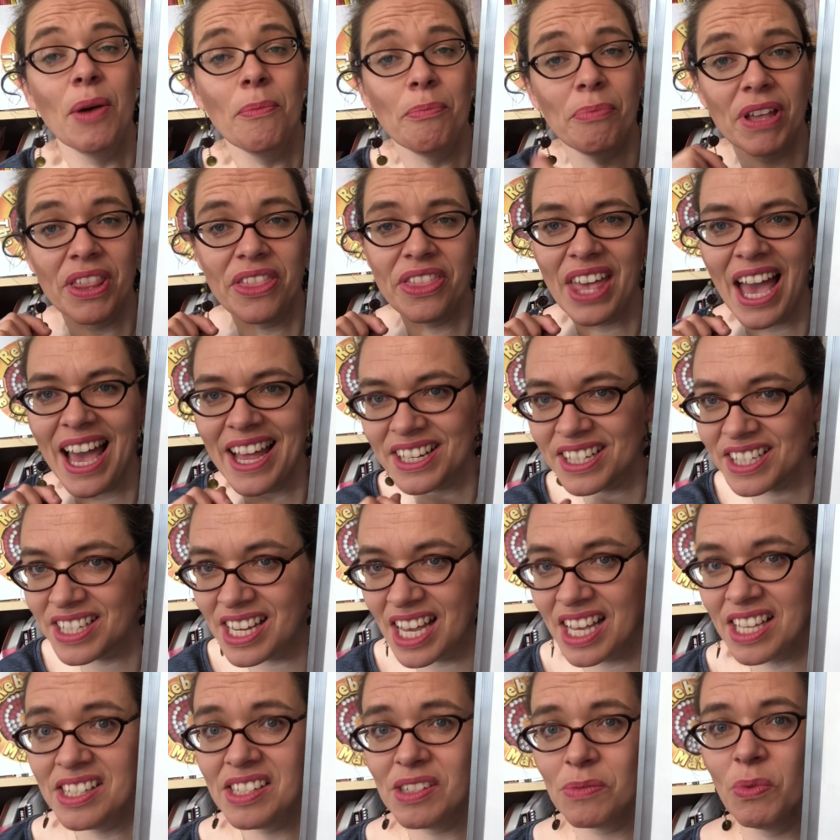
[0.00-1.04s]
But that
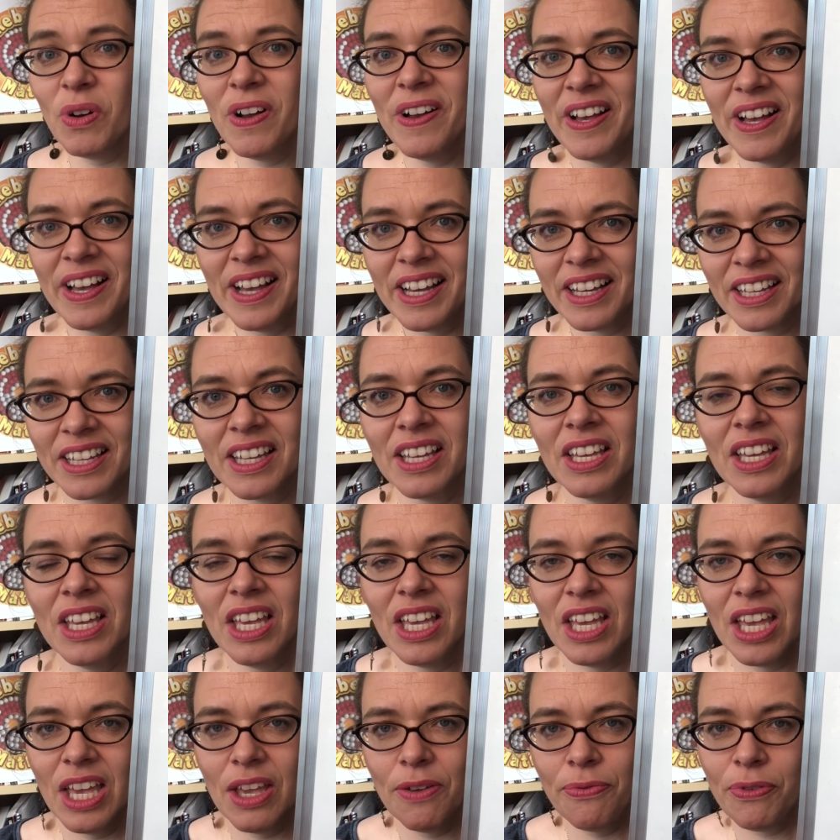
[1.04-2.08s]
does work
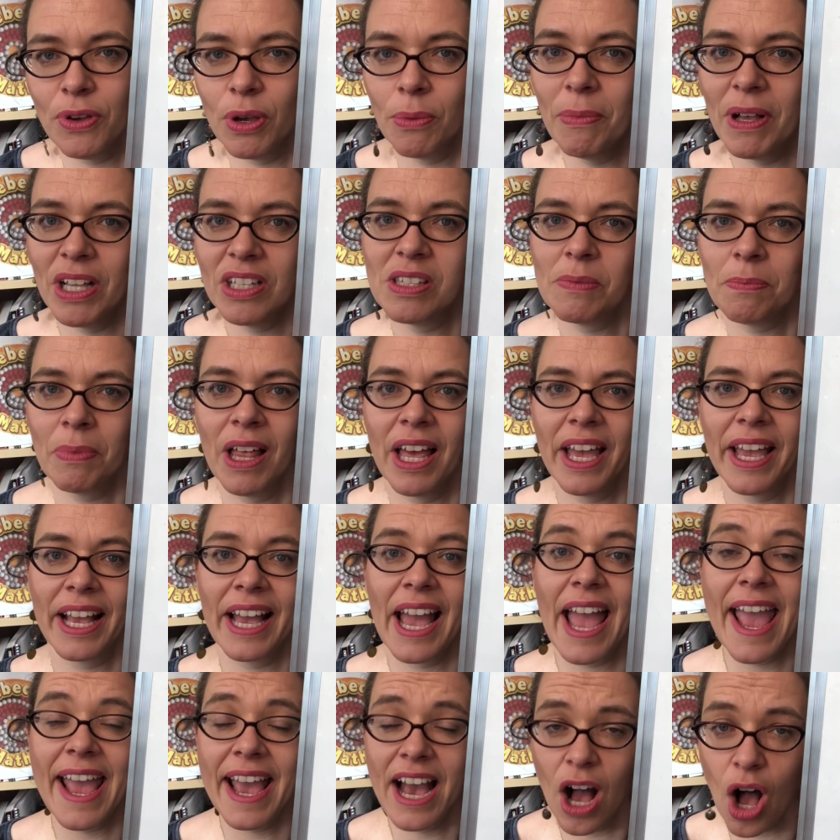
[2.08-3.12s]
if you're multiplying
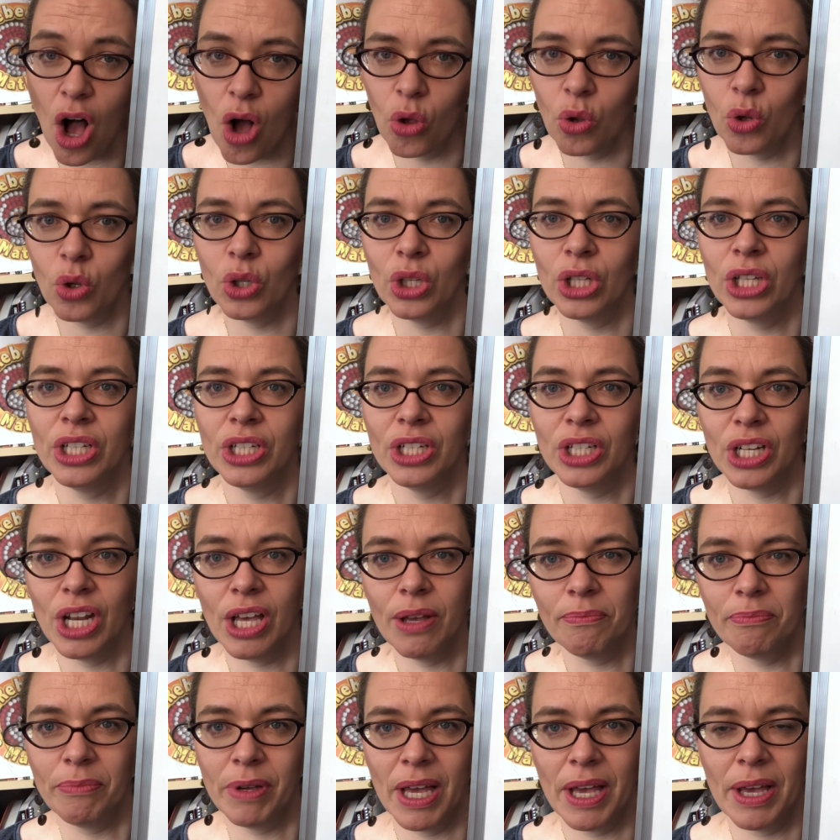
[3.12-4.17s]
a whole
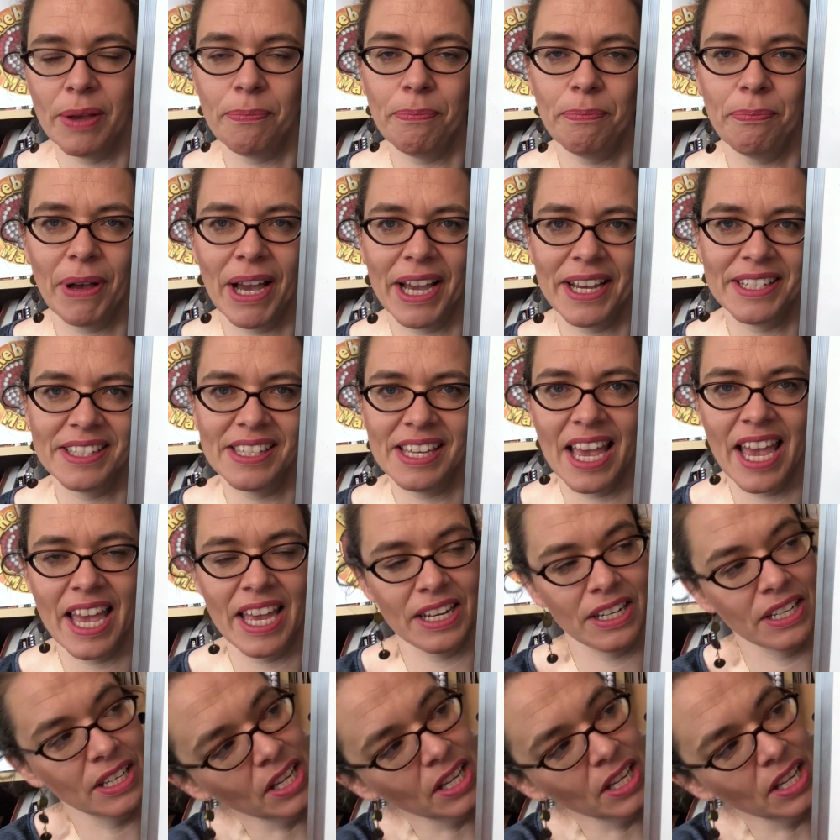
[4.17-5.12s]
number by 10